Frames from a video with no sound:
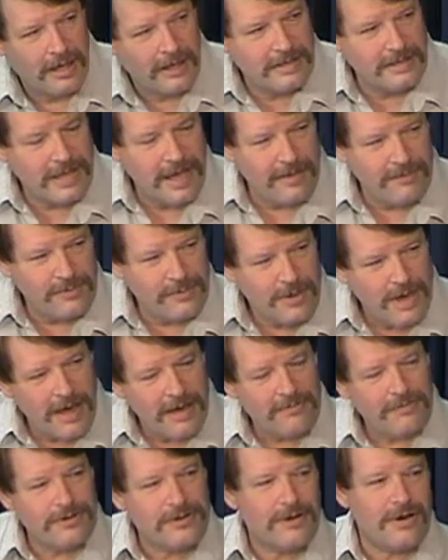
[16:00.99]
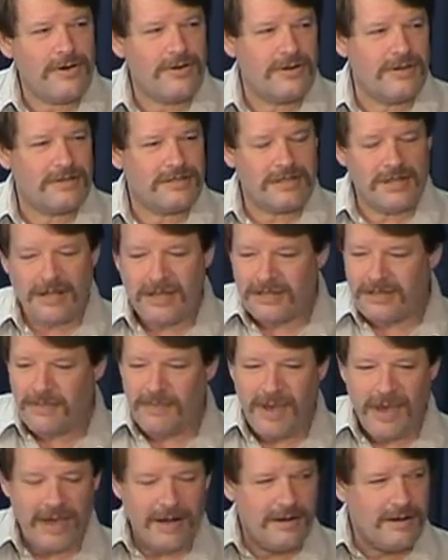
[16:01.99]
Because have you ever noticed, it doesn't
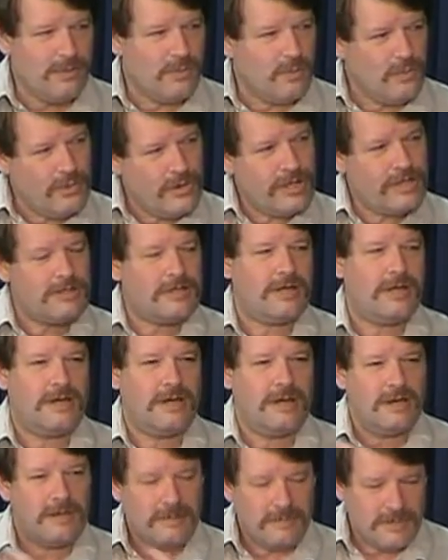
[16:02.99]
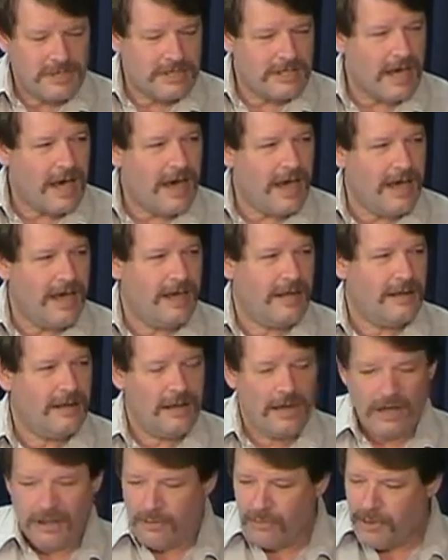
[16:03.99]
matter which side,
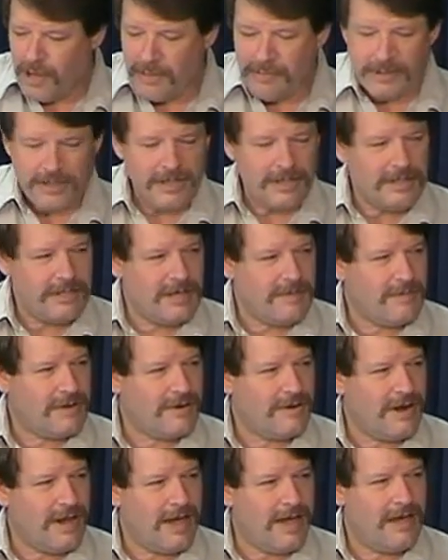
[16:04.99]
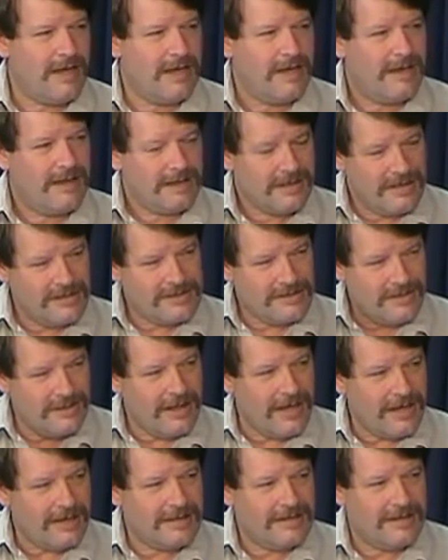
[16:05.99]
Republican, Democrat, gets
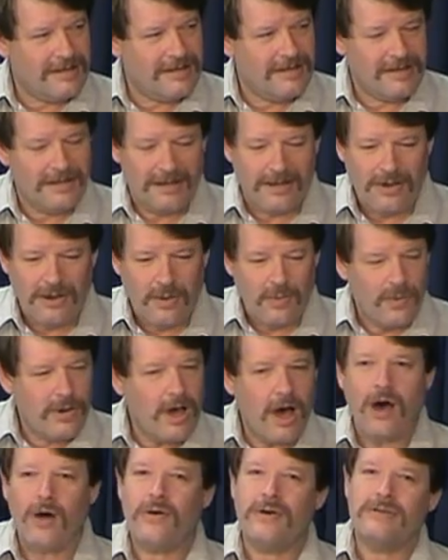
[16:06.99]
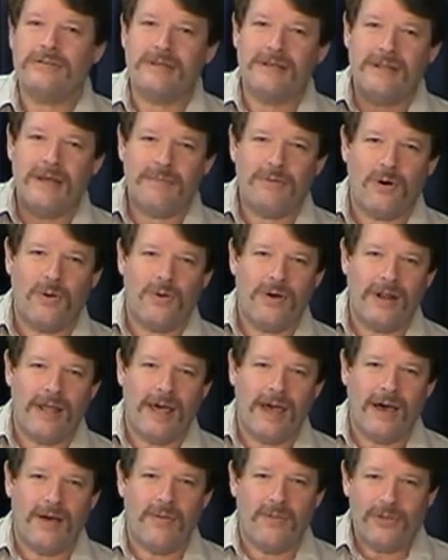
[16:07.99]
elected, we always end up going
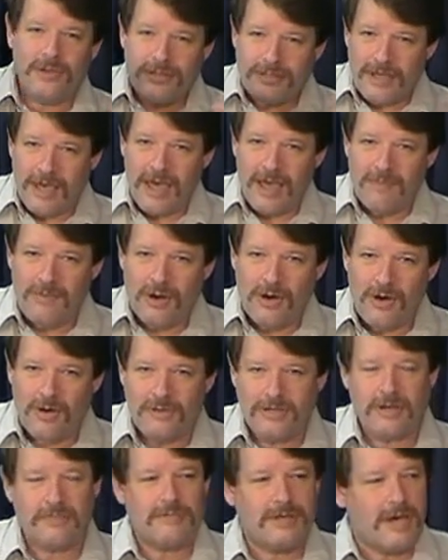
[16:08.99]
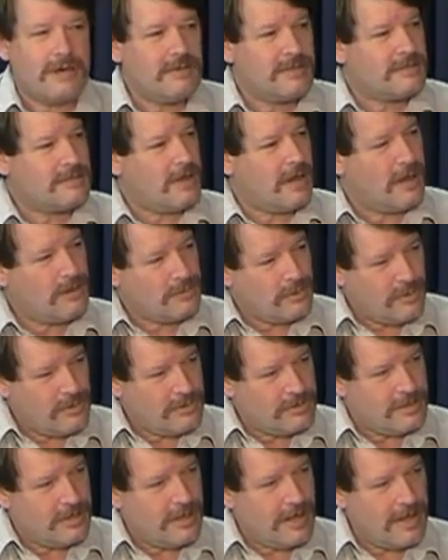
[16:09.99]
down the same road. Sometimes it's
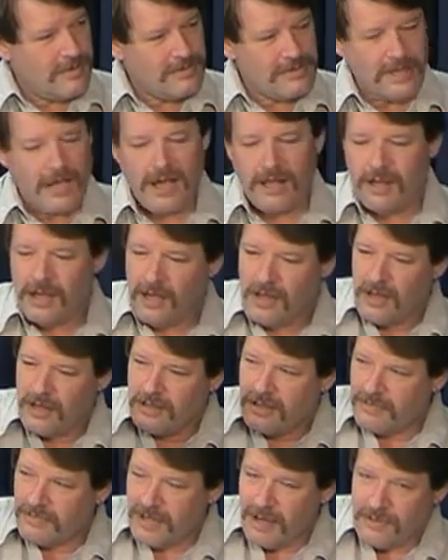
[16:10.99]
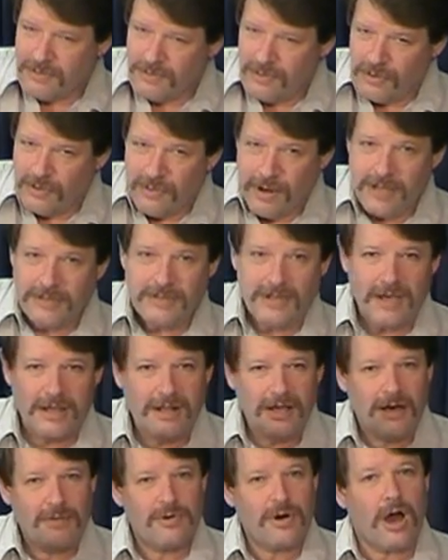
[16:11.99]
towards the left side, sometimes toward the right
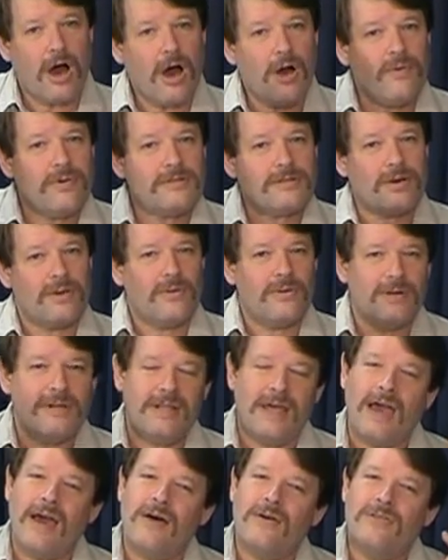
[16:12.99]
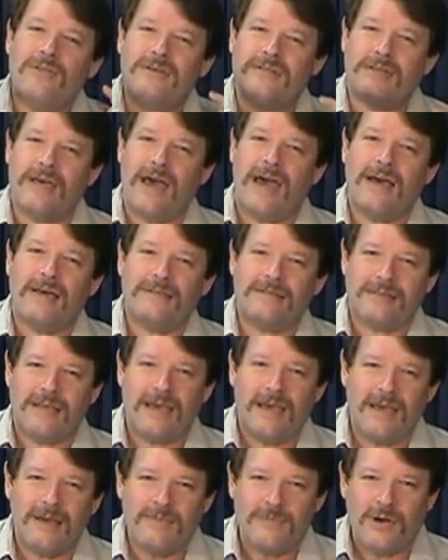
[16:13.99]
side. We're always going down the exact
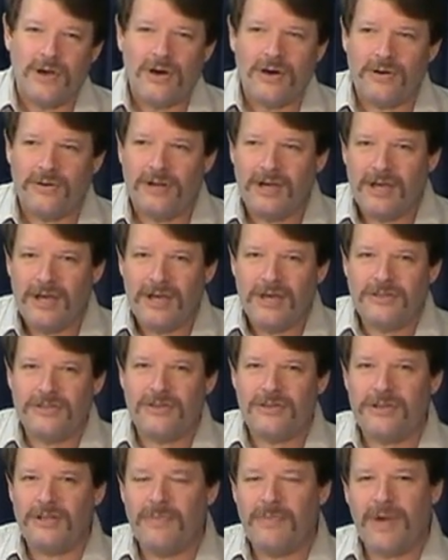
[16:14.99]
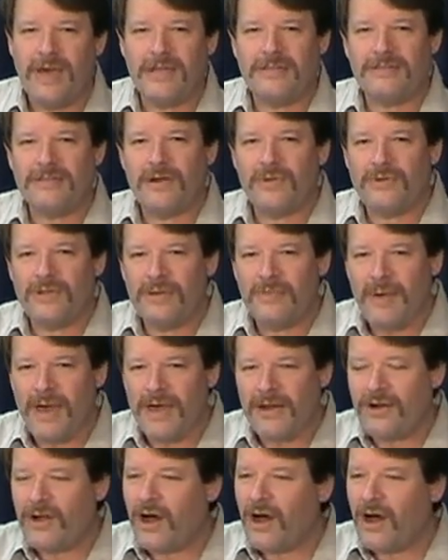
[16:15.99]
same road. So the debates don't really matter.